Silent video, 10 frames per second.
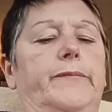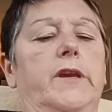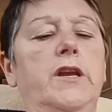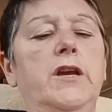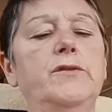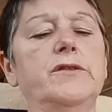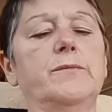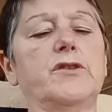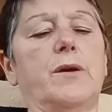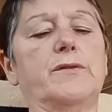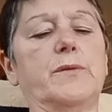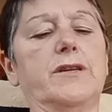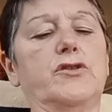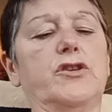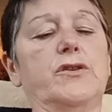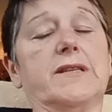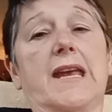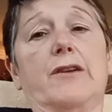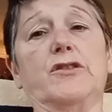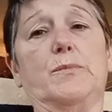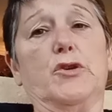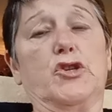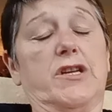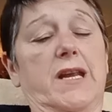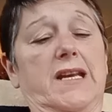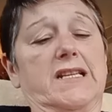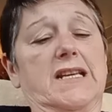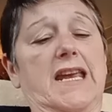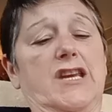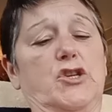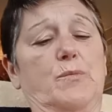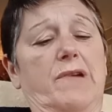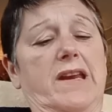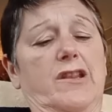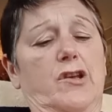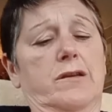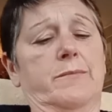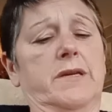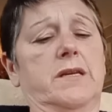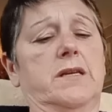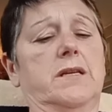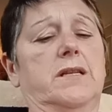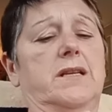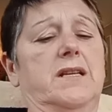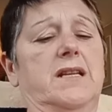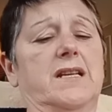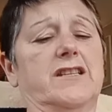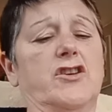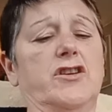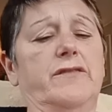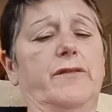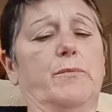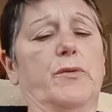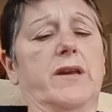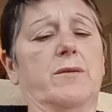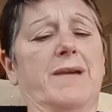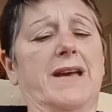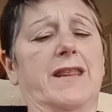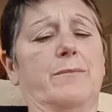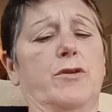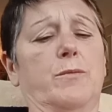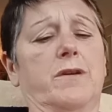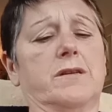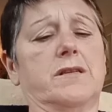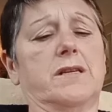You know, sometimes when you're too scared to push things in case you break them, that's kind of the point I'm at at the moment.